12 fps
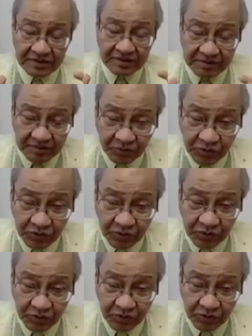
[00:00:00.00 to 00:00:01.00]

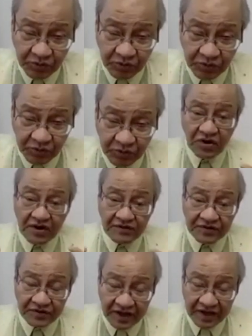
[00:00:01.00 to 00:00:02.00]
willing to
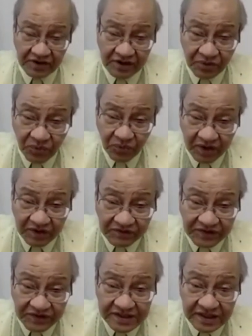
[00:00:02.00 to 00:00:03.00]
have a regular work
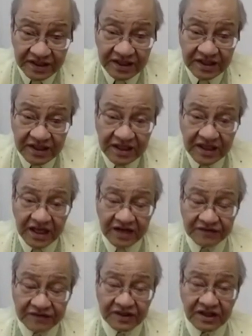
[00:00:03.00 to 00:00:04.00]
visa, and if
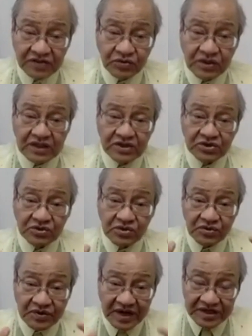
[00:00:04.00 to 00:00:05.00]
they're not willing to
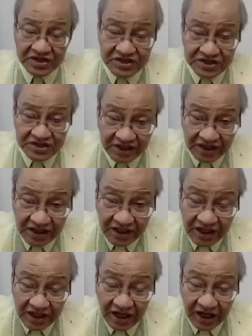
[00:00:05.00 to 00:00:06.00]
register
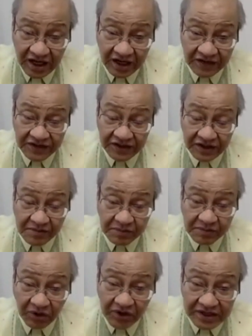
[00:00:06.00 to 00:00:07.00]
their
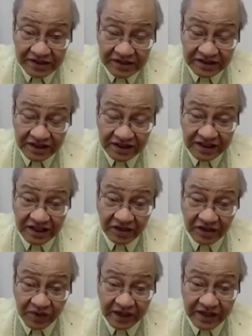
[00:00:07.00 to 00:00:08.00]
employees in a legal
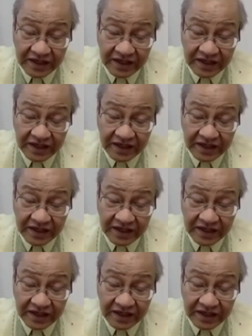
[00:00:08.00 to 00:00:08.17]
way,